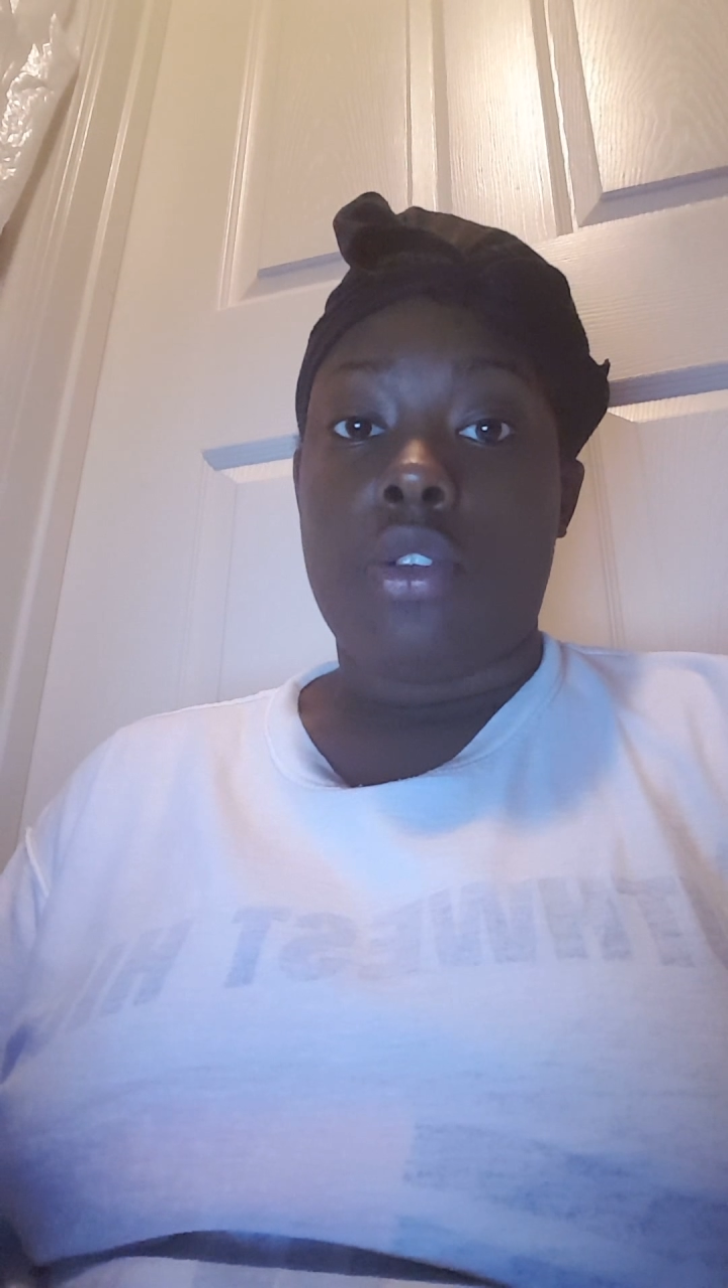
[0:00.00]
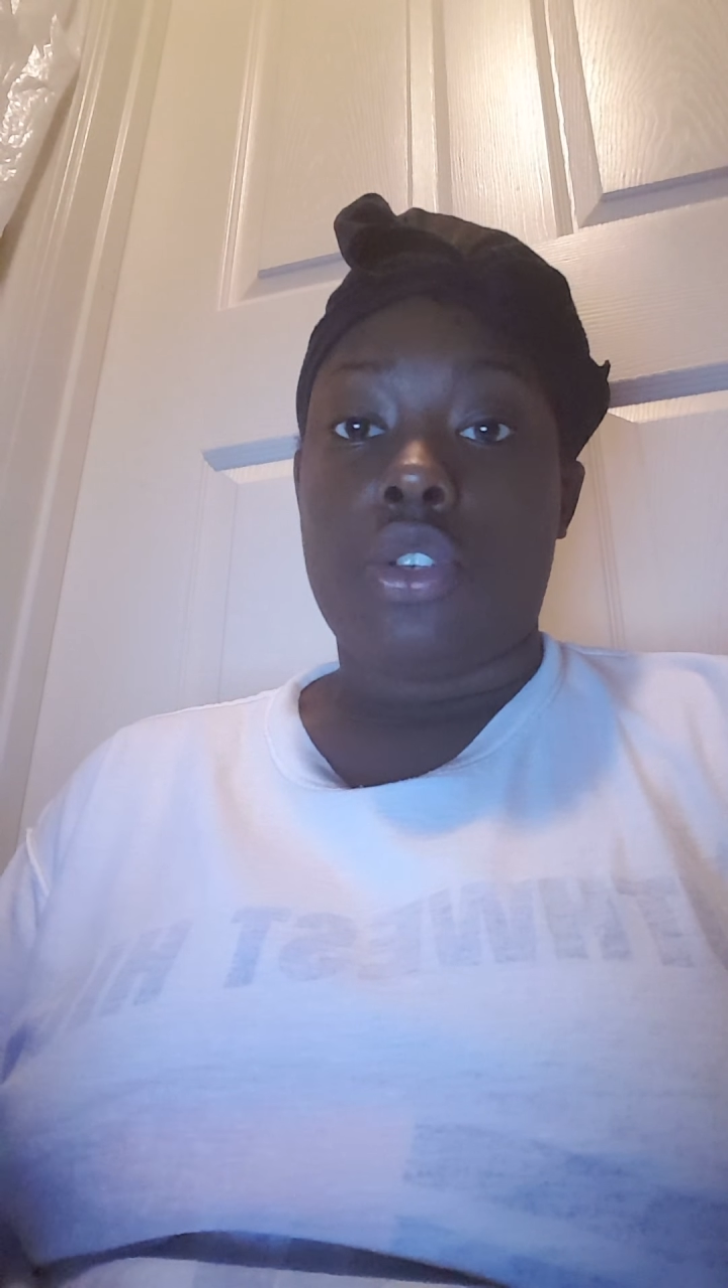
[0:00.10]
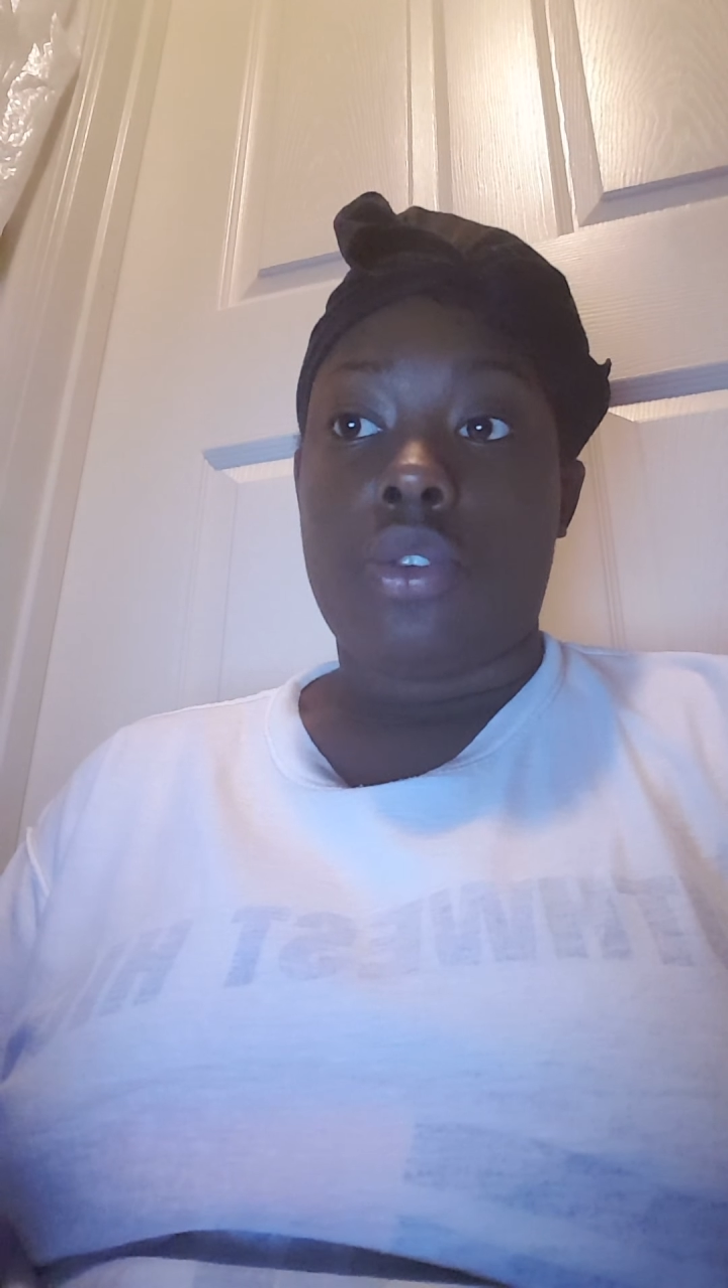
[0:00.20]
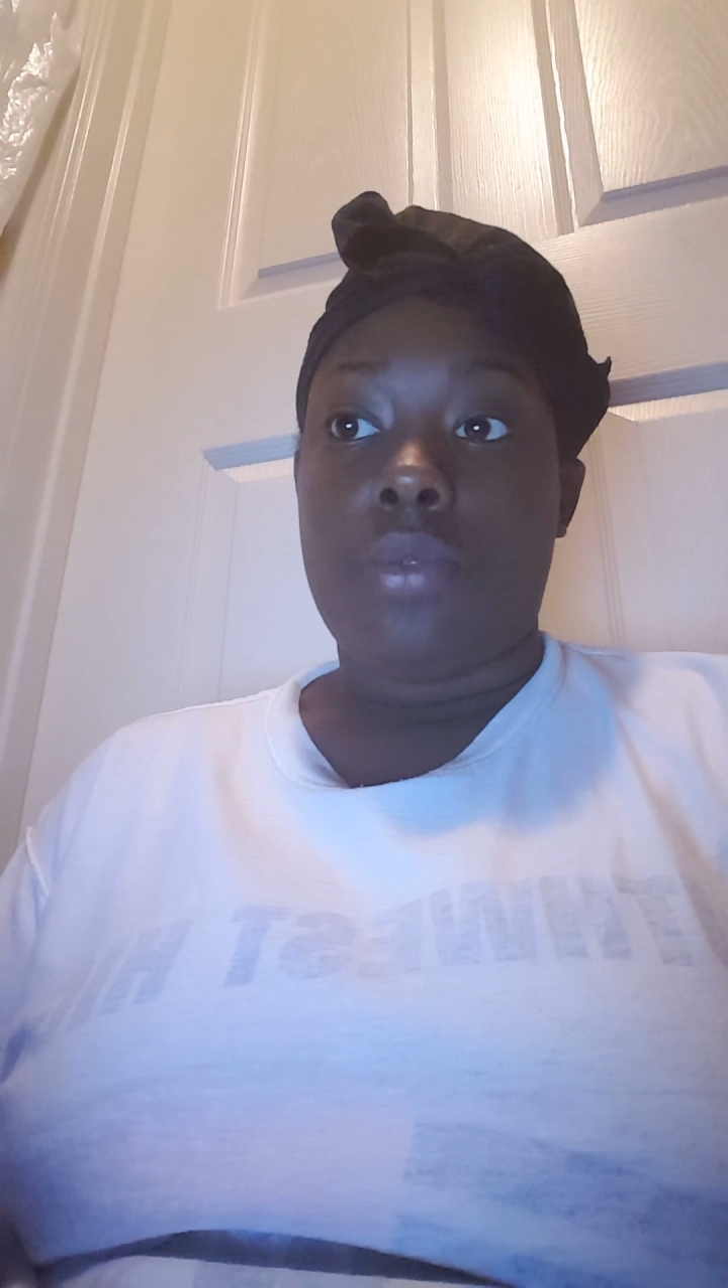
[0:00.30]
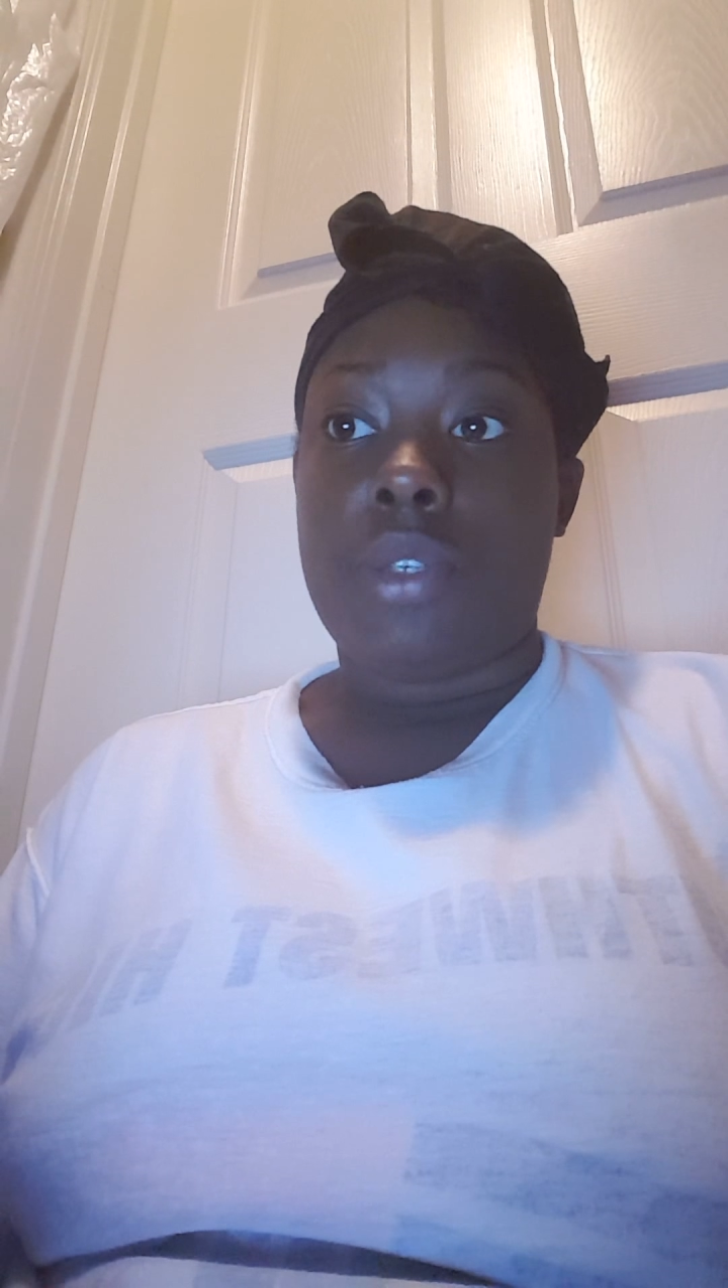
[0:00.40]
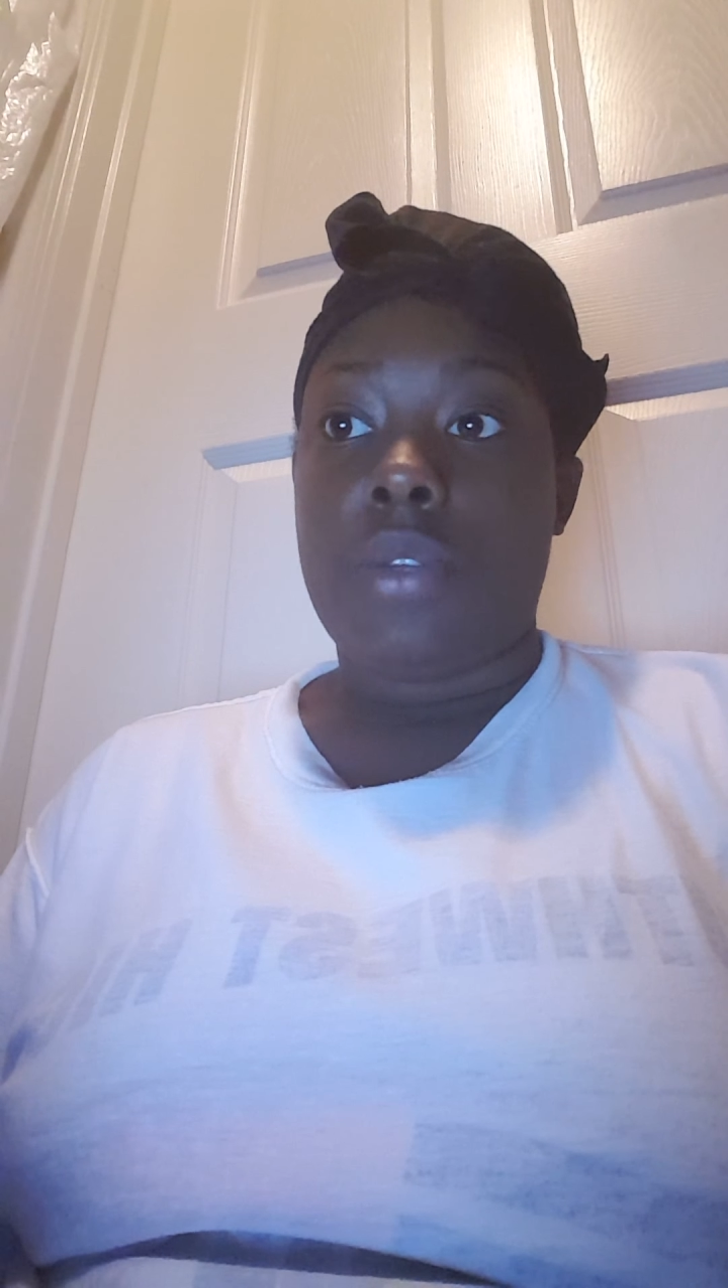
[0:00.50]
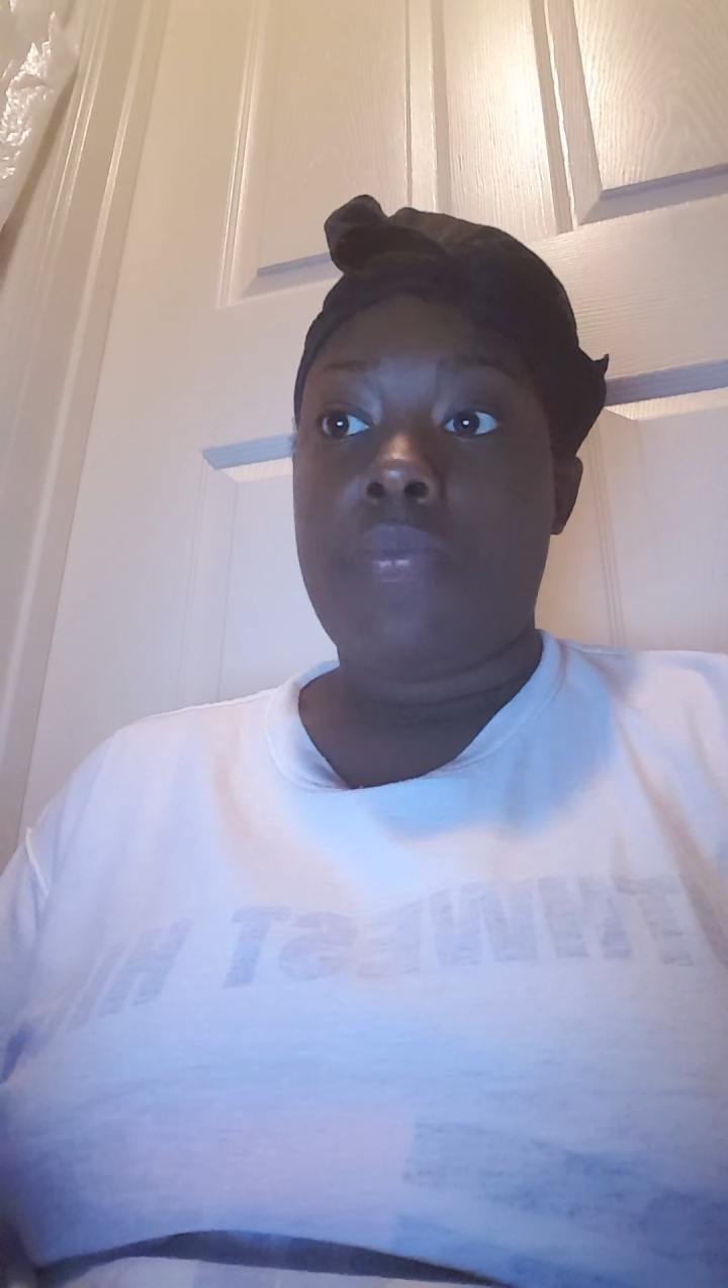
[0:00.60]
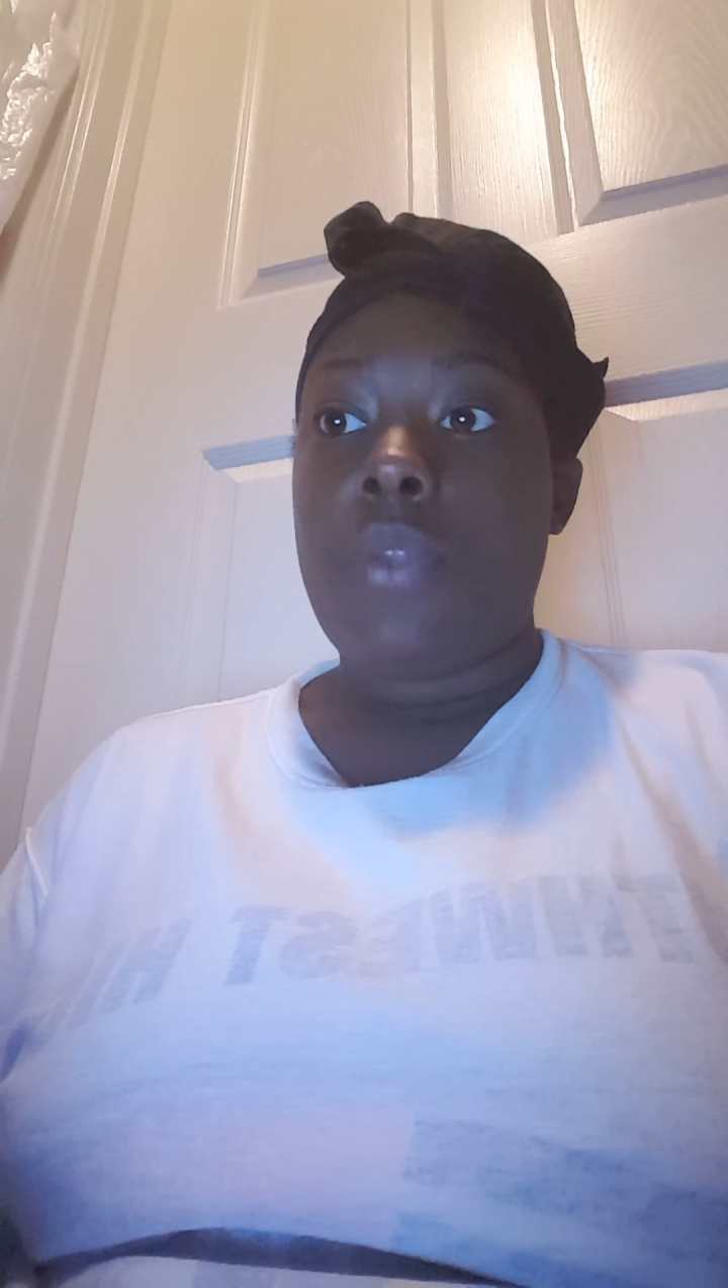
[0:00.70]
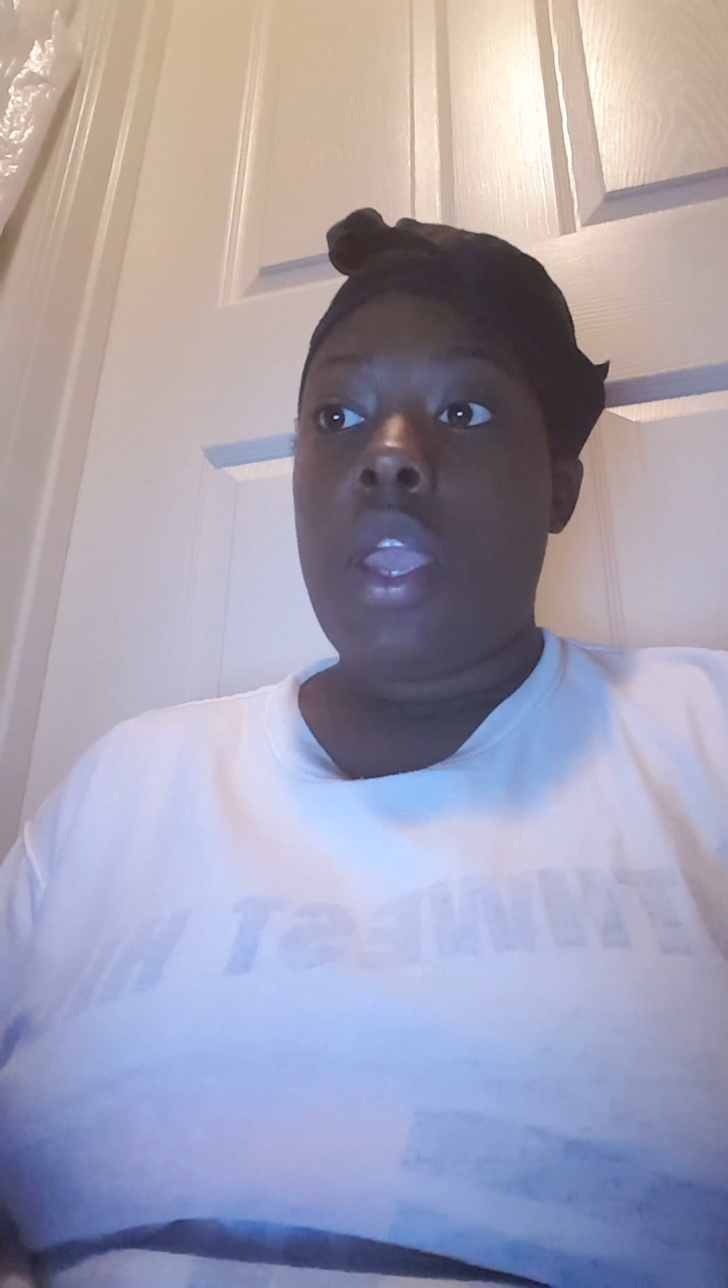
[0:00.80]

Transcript: description,